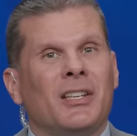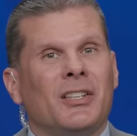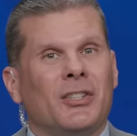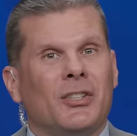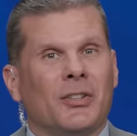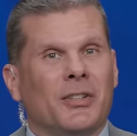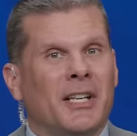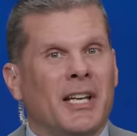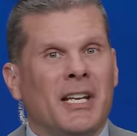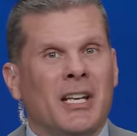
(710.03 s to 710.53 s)

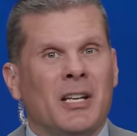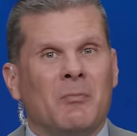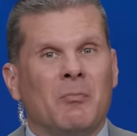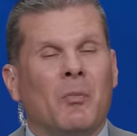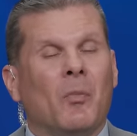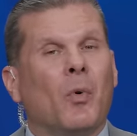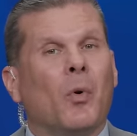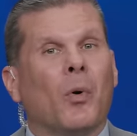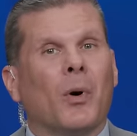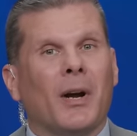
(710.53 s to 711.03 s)
you're getting
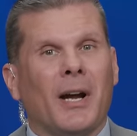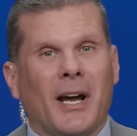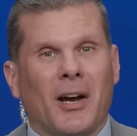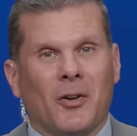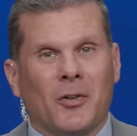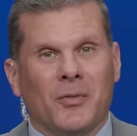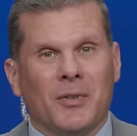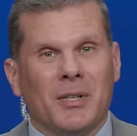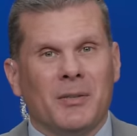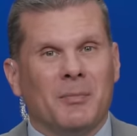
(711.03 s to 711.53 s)
more
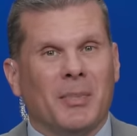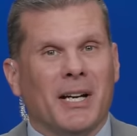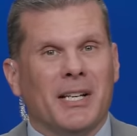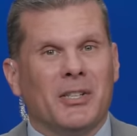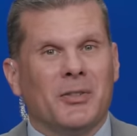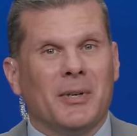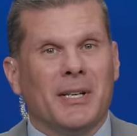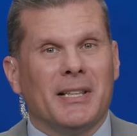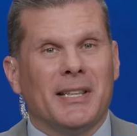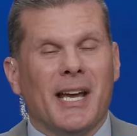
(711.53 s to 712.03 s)
out of it by
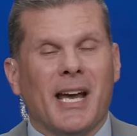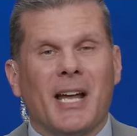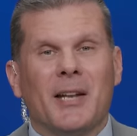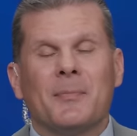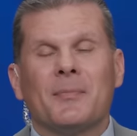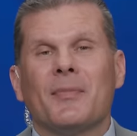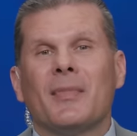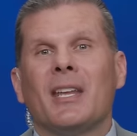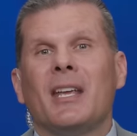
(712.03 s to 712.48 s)
doing that.